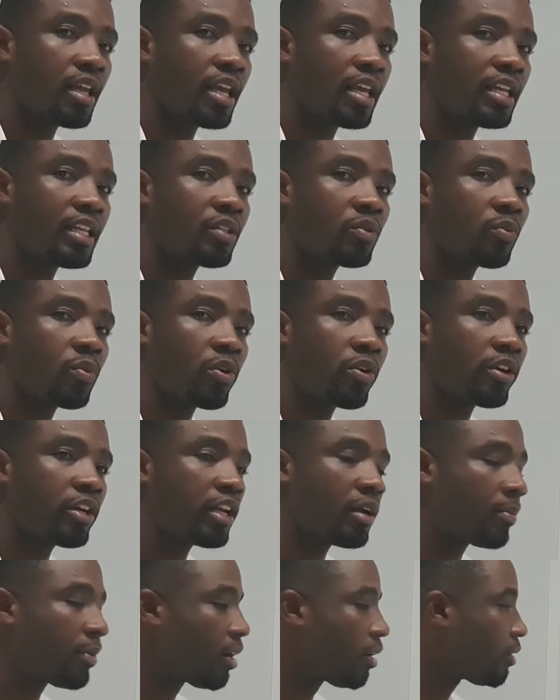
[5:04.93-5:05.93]
and is worried
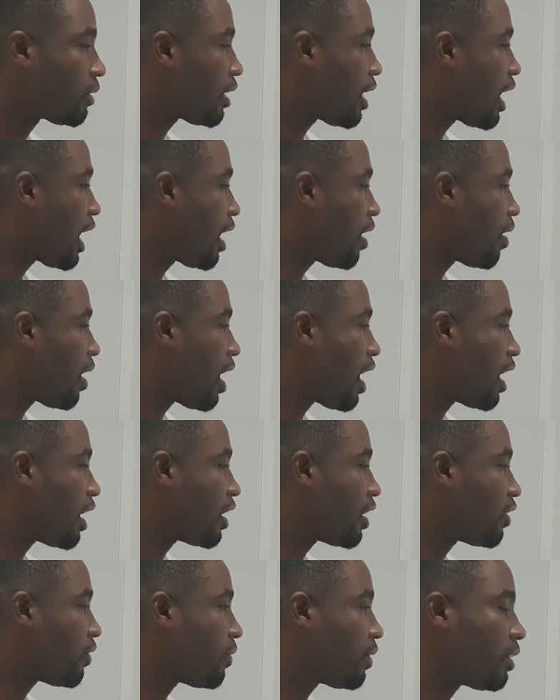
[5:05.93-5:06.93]
about how
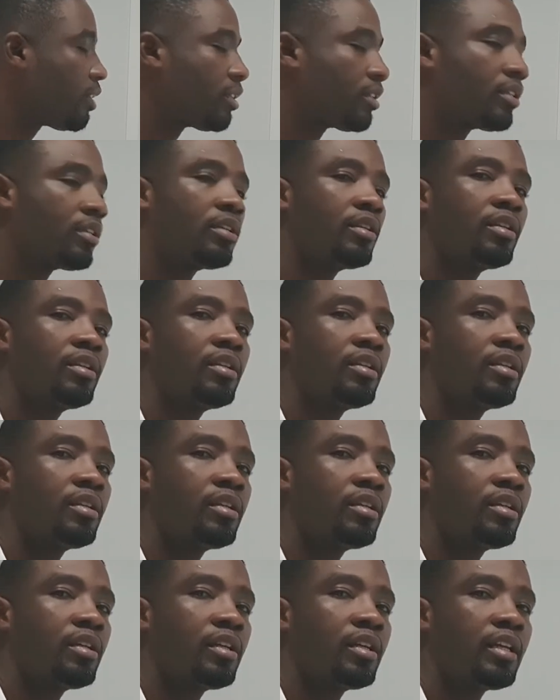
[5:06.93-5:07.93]
accurate
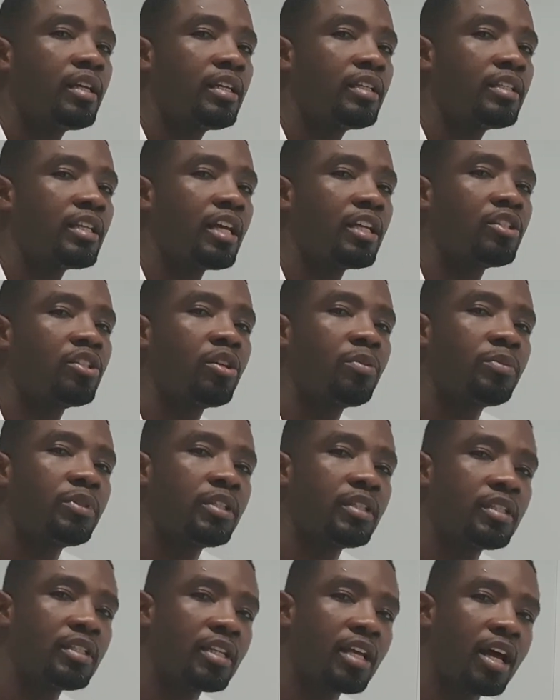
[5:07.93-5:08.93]
his
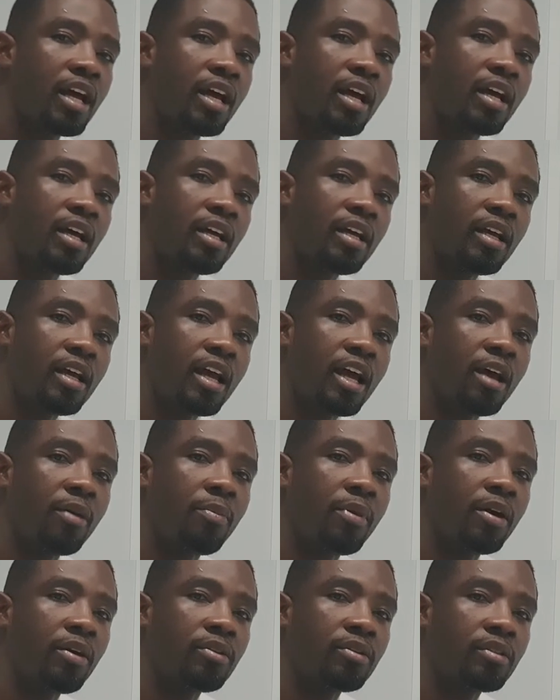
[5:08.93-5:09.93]
assumptions are
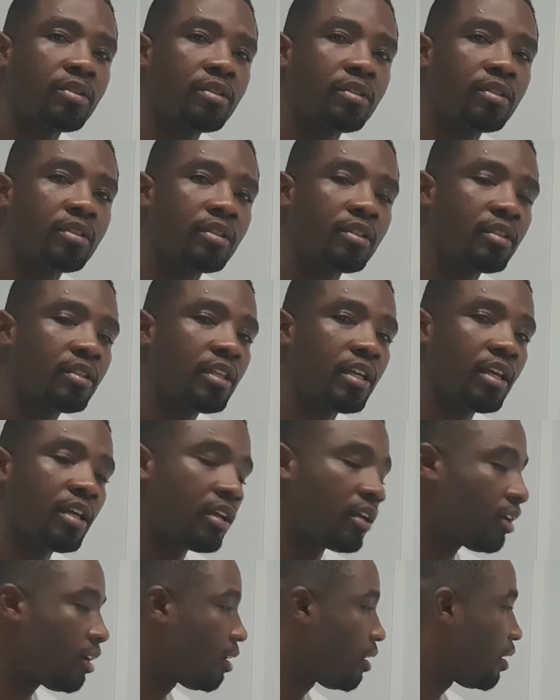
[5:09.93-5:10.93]
about
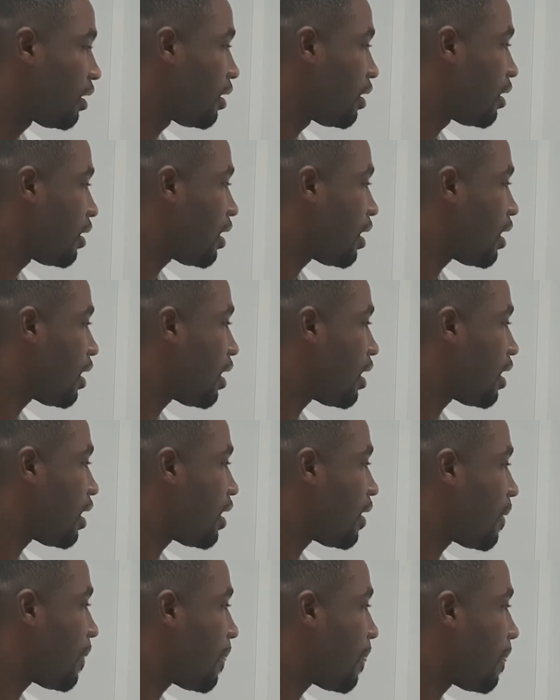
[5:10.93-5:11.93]

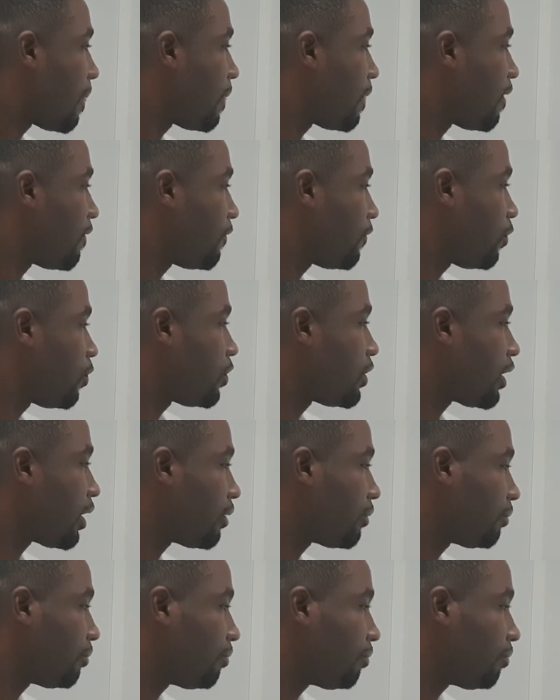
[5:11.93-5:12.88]
the future.